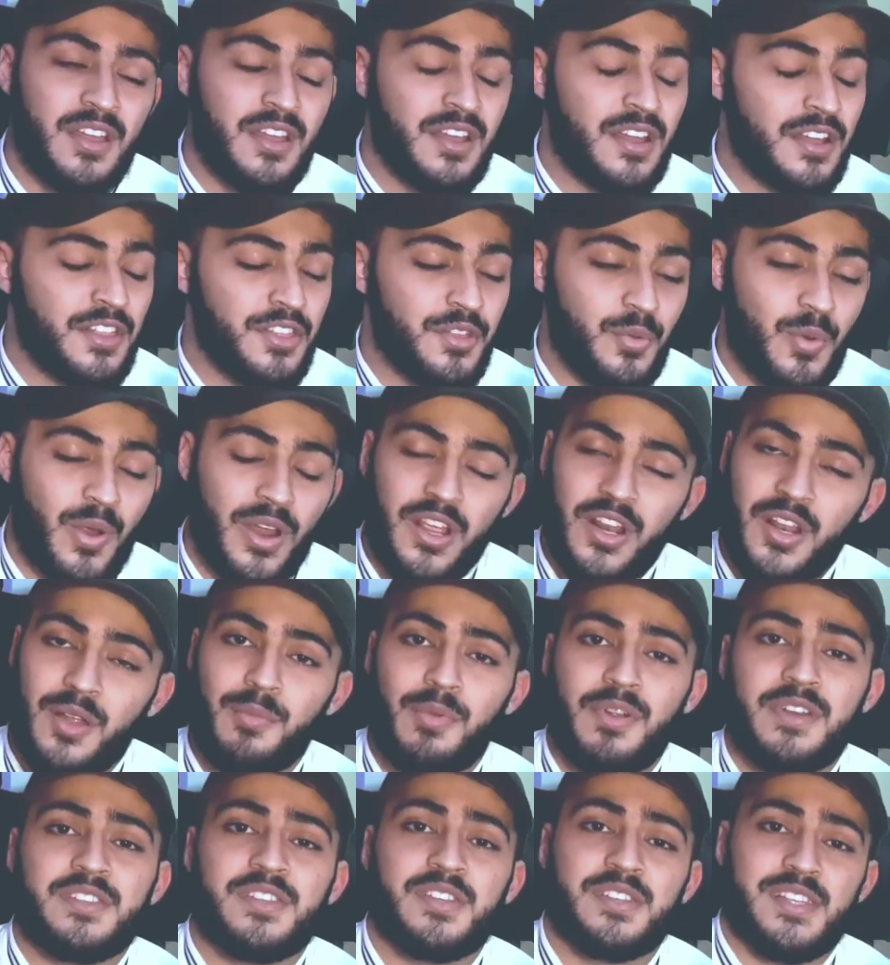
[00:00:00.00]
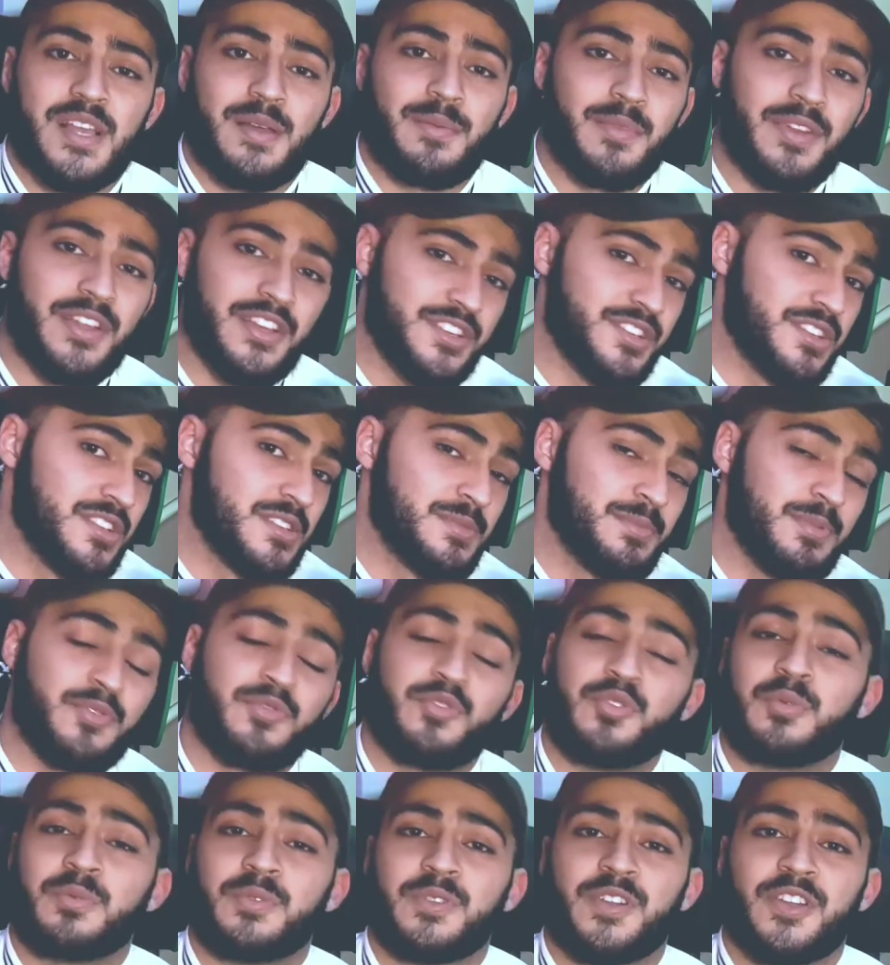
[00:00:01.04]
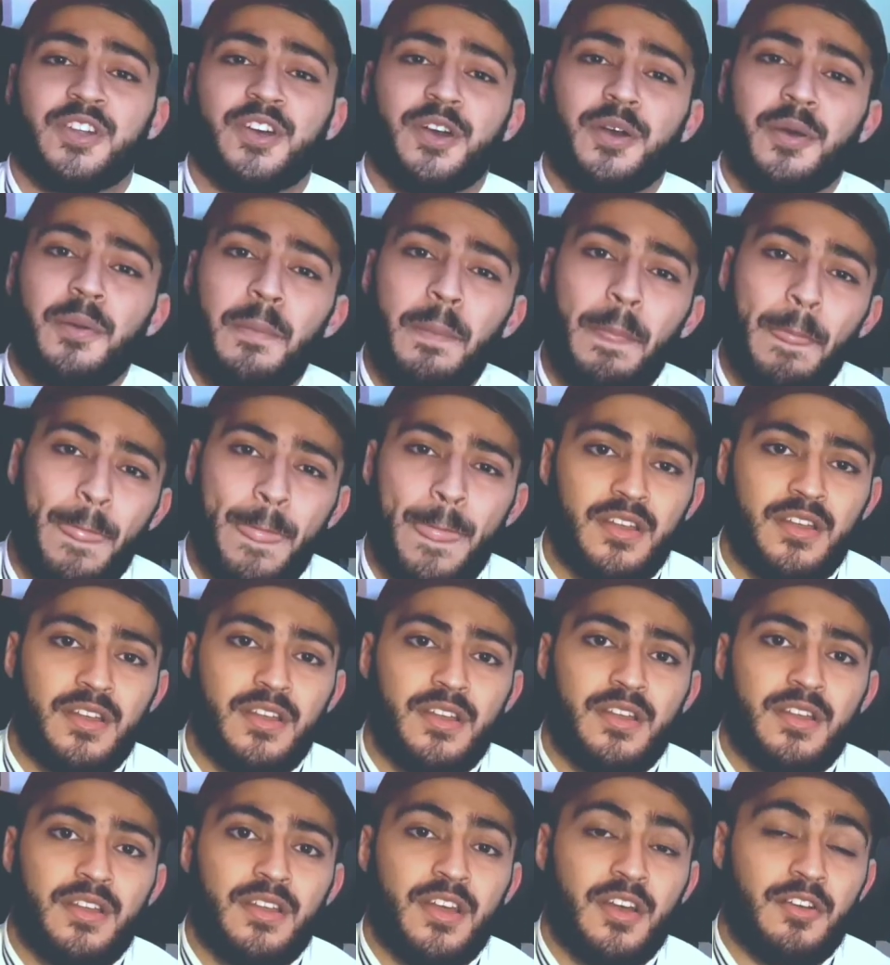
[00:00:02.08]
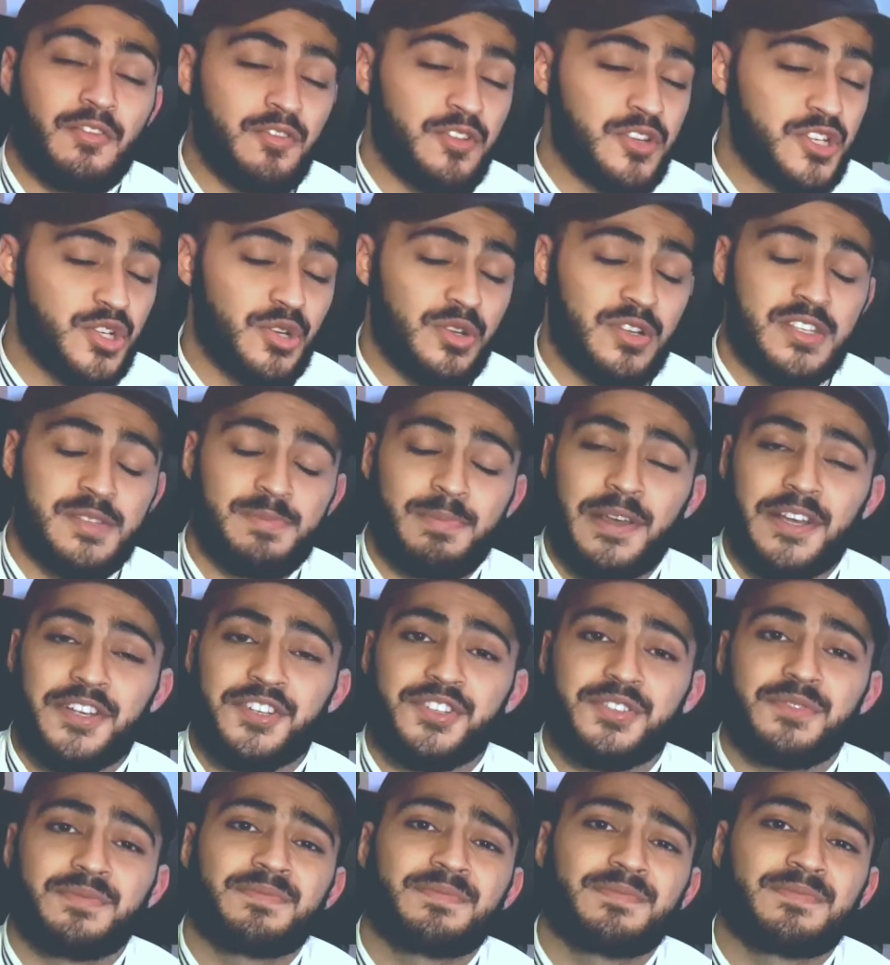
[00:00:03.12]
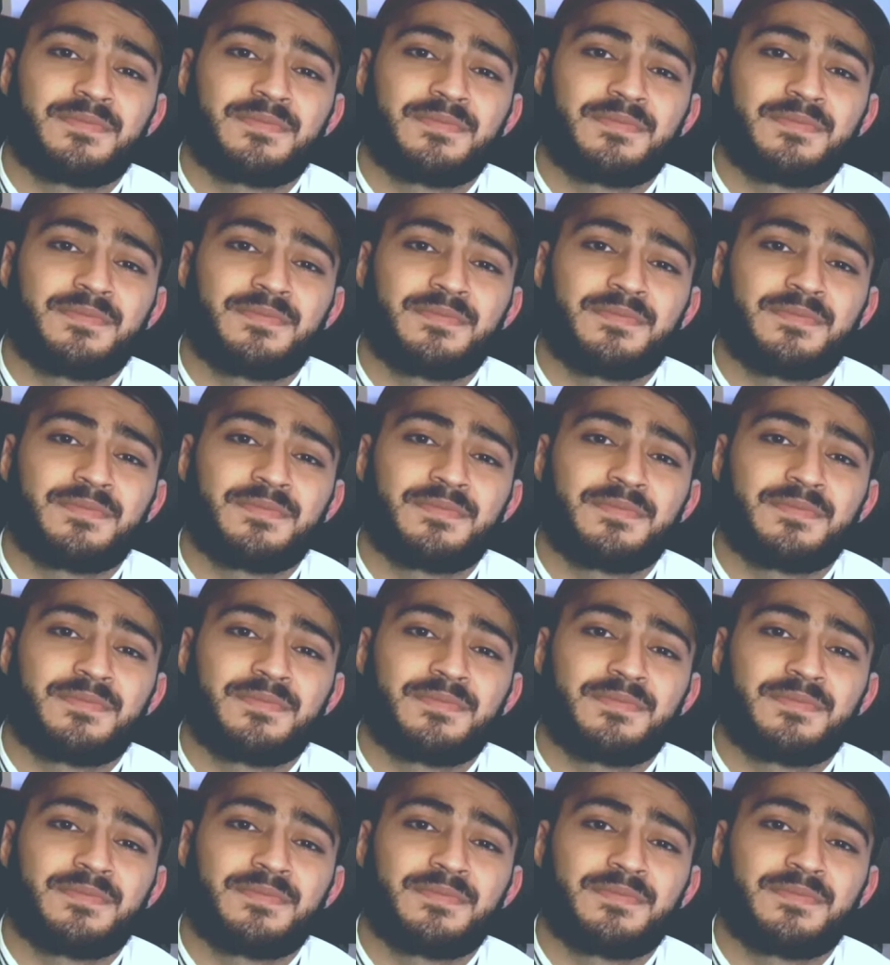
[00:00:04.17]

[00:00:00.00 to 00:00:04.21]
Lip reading: and the regular breast examination is performed on her. A visual inspection,